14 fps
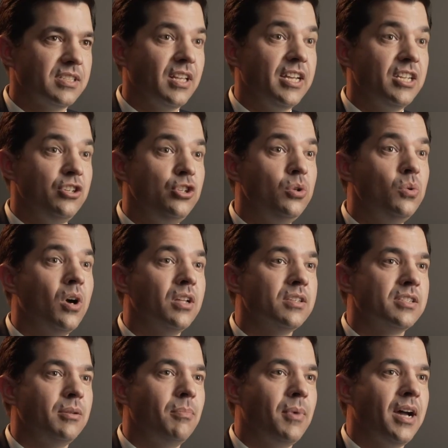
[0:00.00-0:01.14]
slight
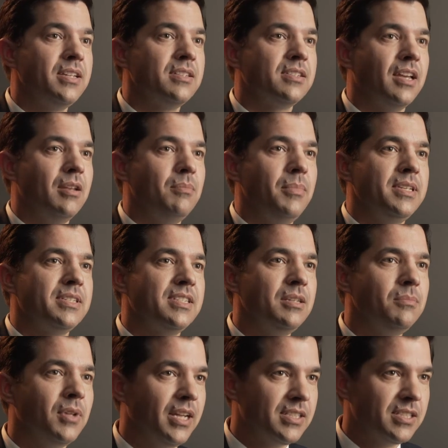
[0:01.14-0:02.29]
nuance in mindset may
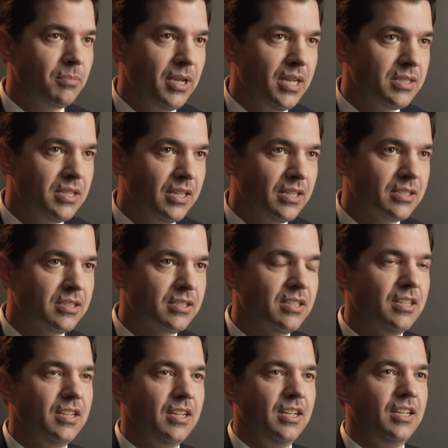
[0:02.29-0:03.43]
seem like semantics,
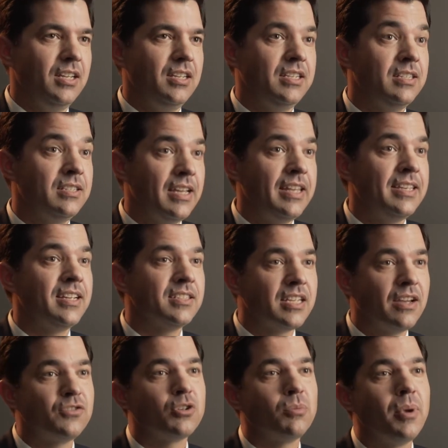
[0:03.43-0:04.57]
it does
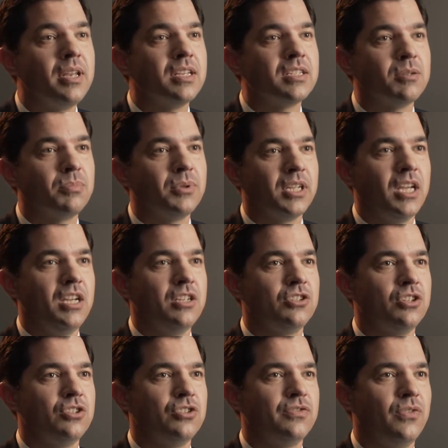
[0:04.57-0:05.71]
have tremendous
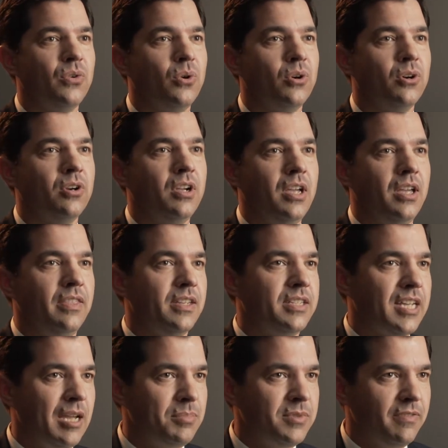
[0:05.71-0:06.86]
implications for the
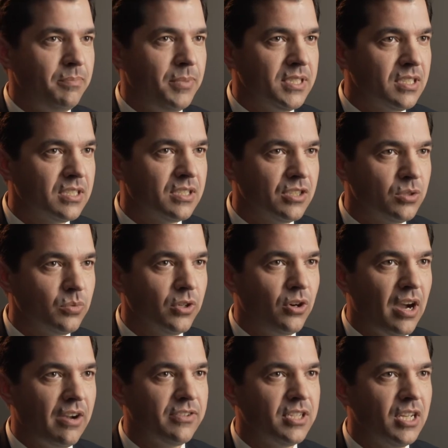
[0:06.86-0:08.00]
types of businesses we're
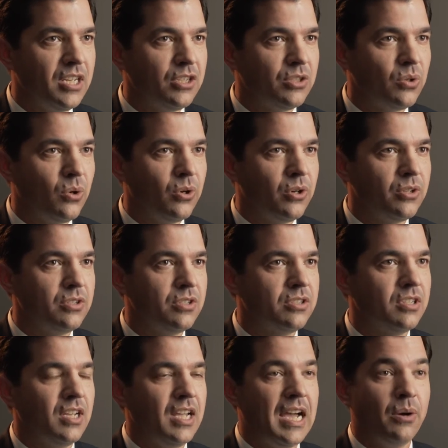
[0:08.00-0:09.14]
gravitating towards,
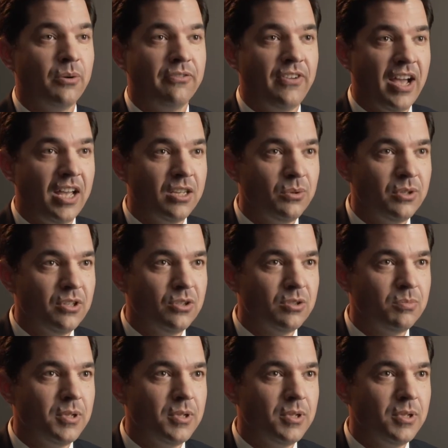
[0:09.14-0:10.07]
how we're valuing those